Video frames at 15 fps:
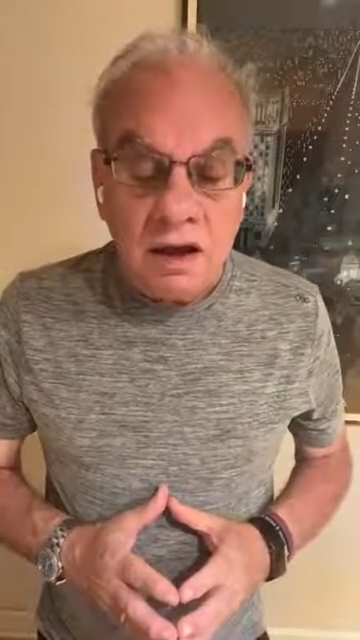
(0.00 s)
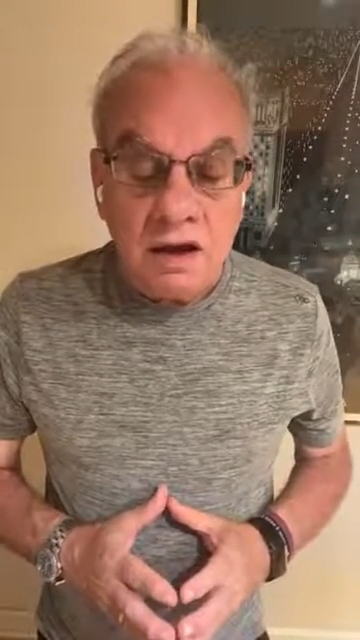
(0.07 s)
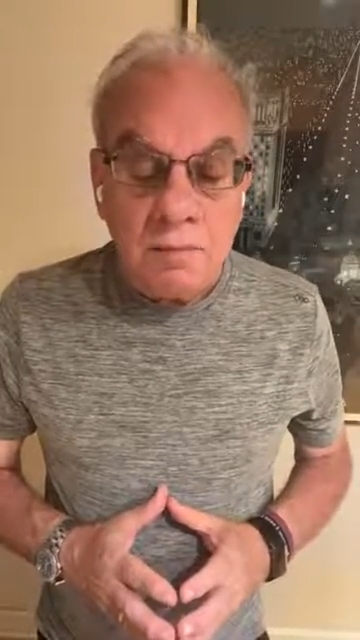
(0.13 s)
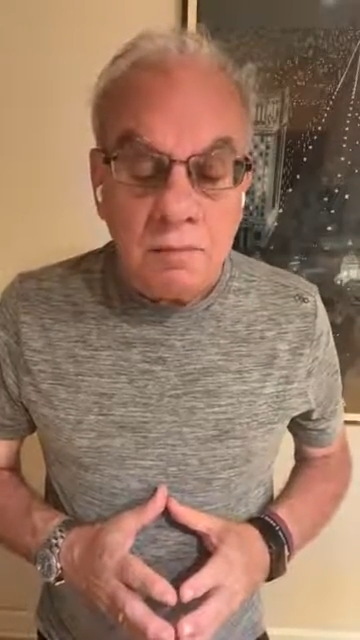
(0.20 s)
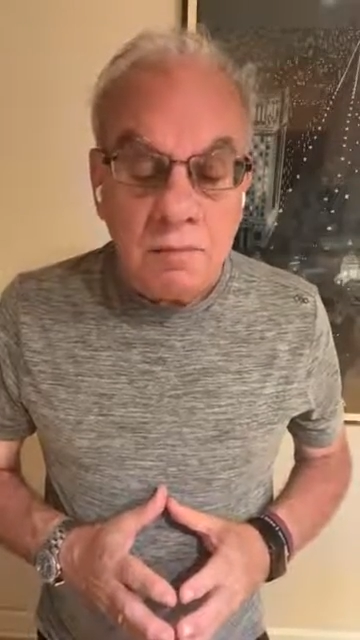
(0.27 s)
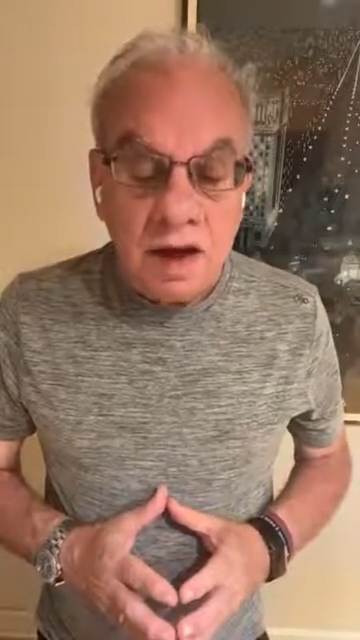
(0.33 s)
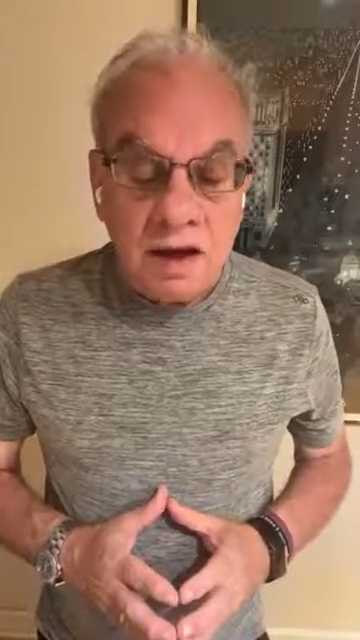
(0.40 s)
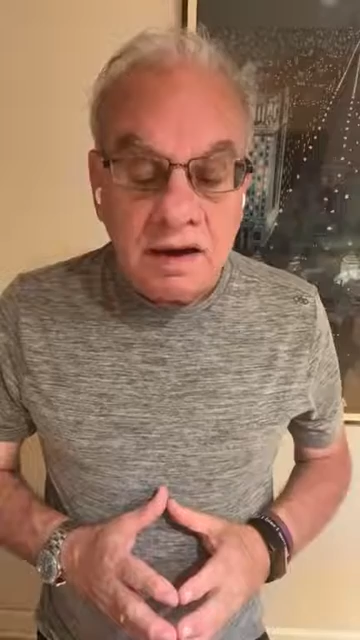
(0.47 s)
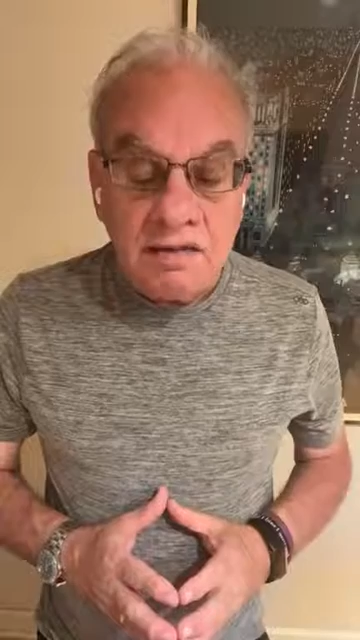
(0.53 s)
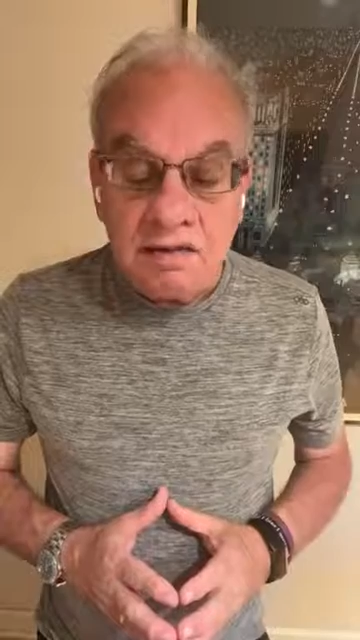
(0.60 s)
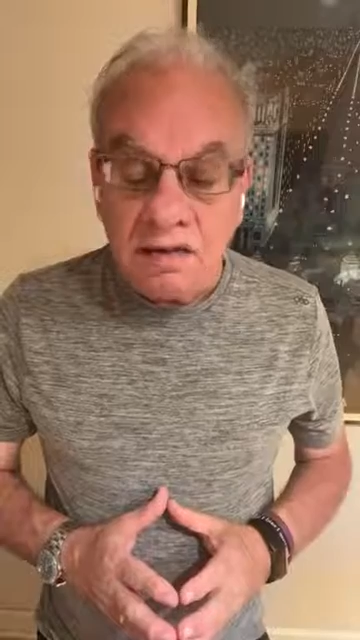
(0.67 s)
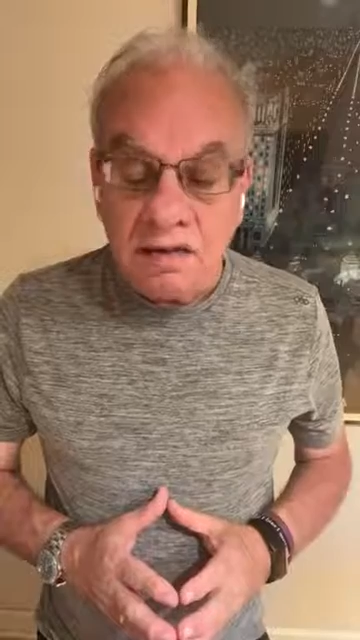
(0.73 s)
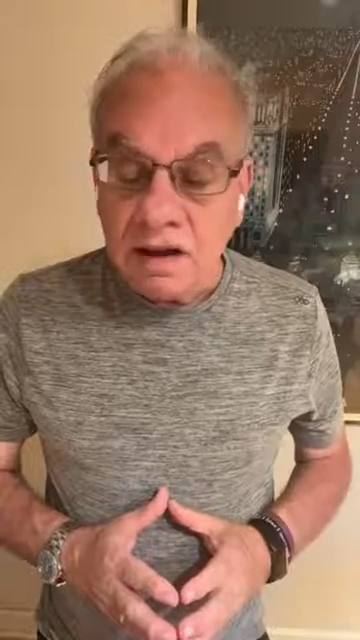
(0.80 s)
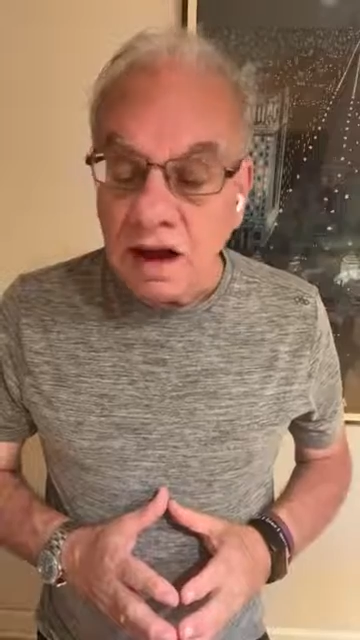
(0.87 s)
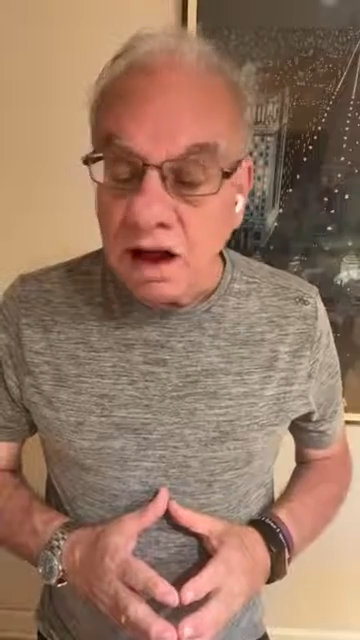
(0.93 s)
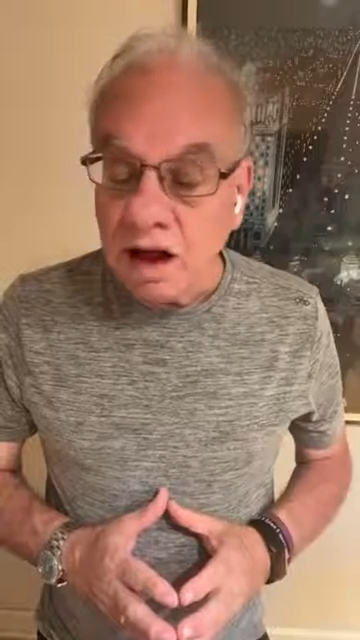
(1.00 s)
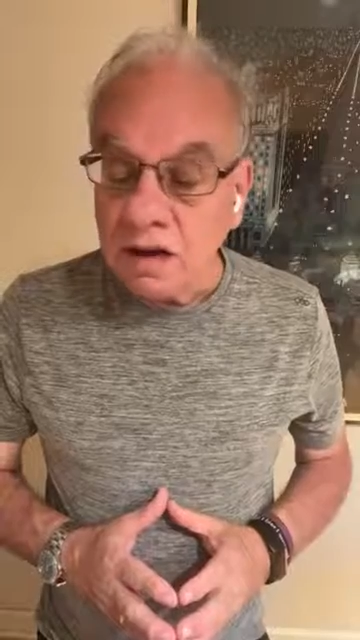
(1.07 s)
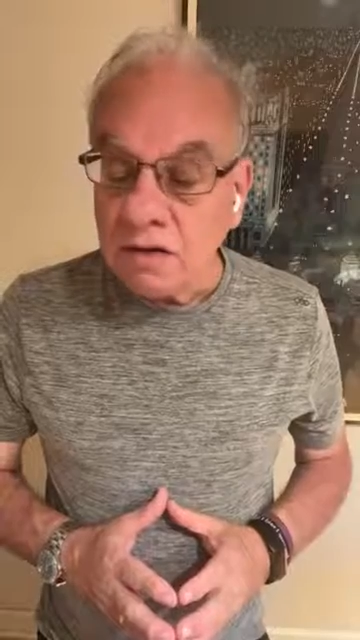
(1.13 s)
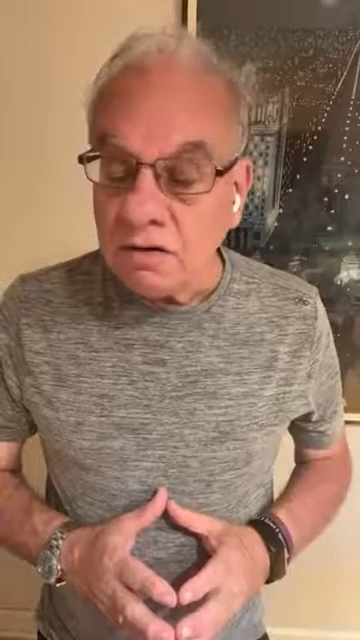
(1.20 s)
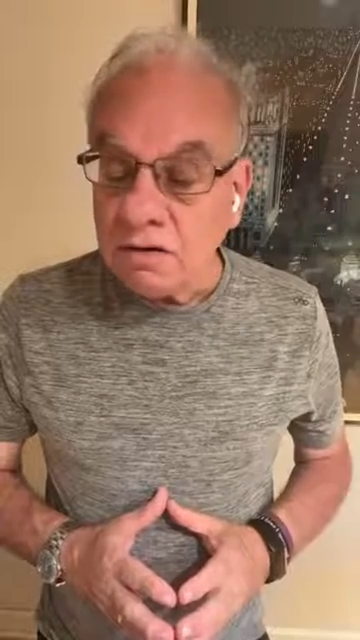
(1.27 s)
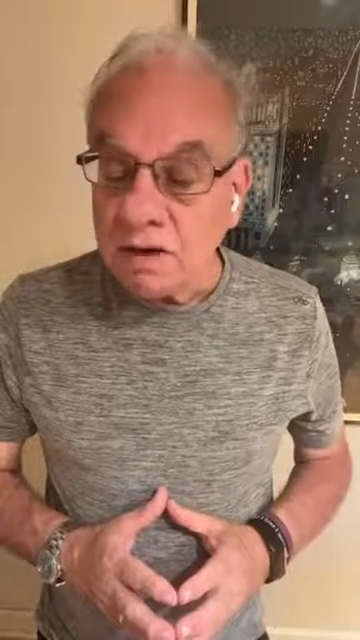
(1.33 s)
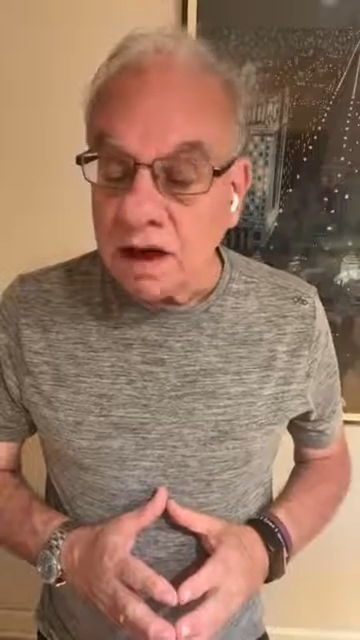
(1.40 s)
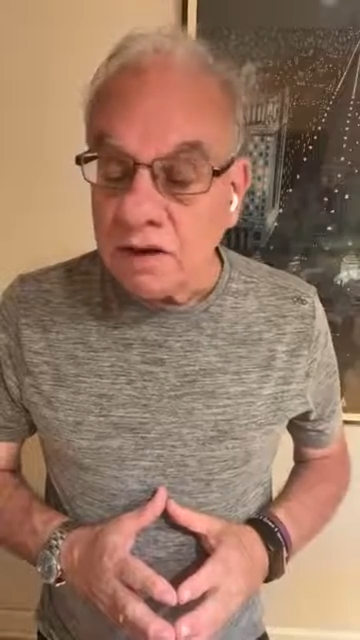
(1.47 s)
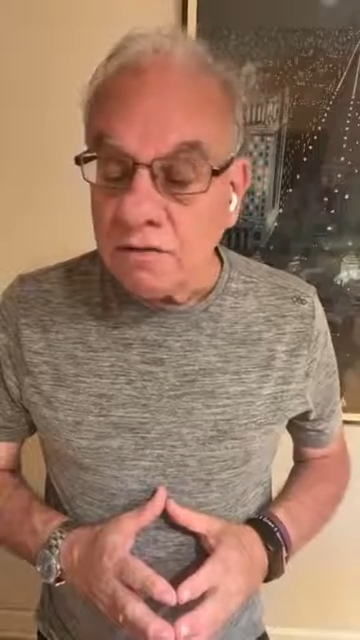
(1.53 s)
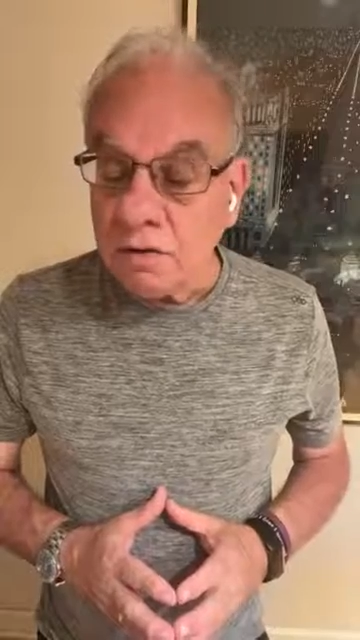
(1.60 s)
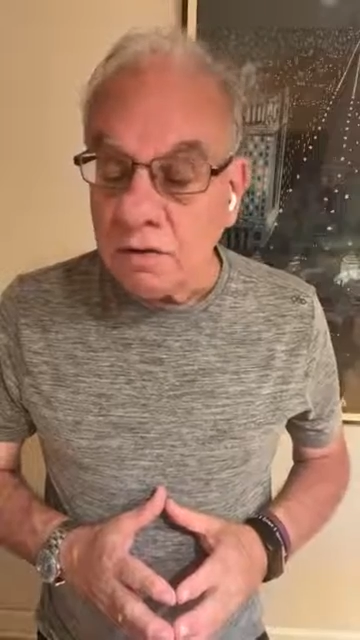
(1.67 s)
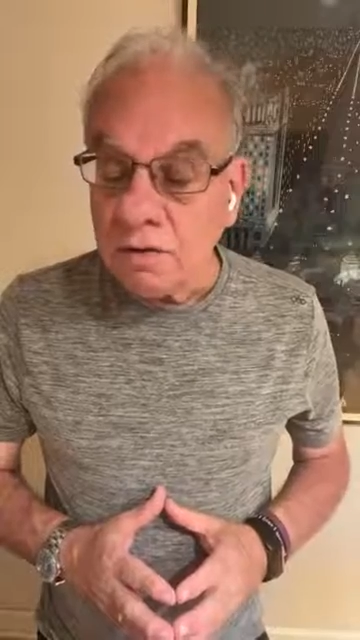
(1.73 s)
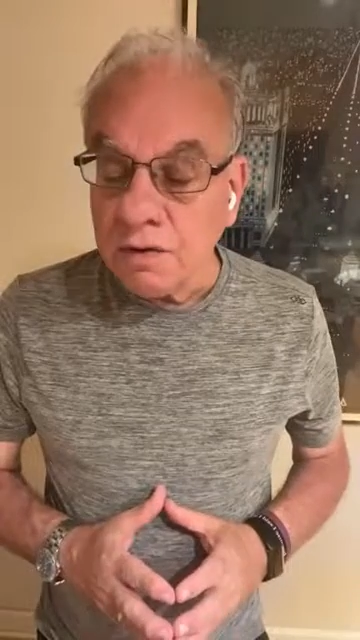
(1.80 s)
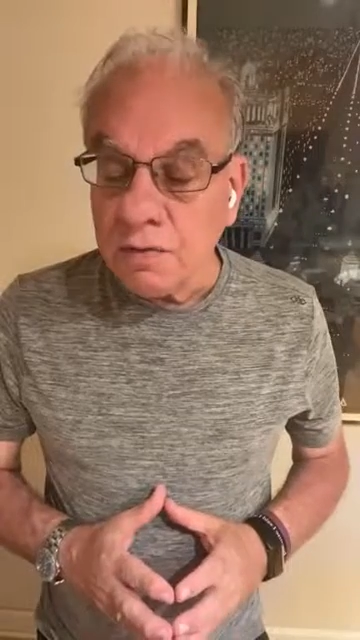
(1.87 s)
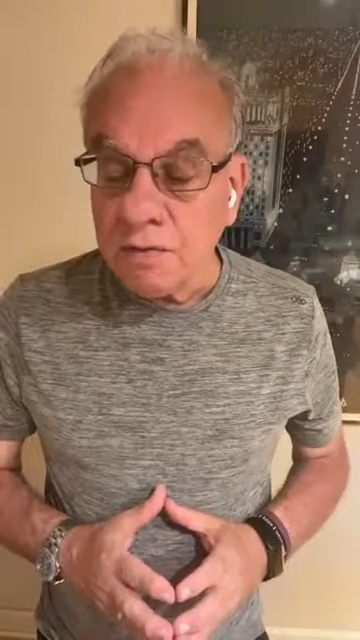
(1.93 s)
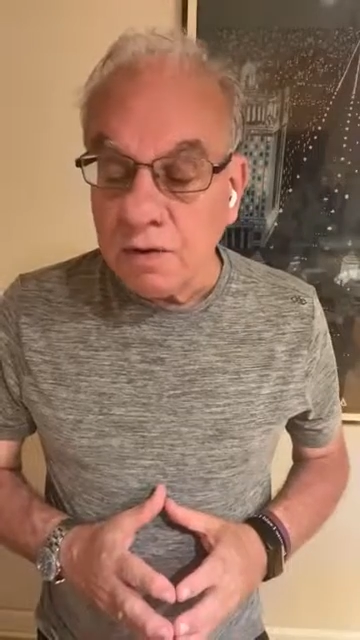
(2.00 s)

at a modestly higher level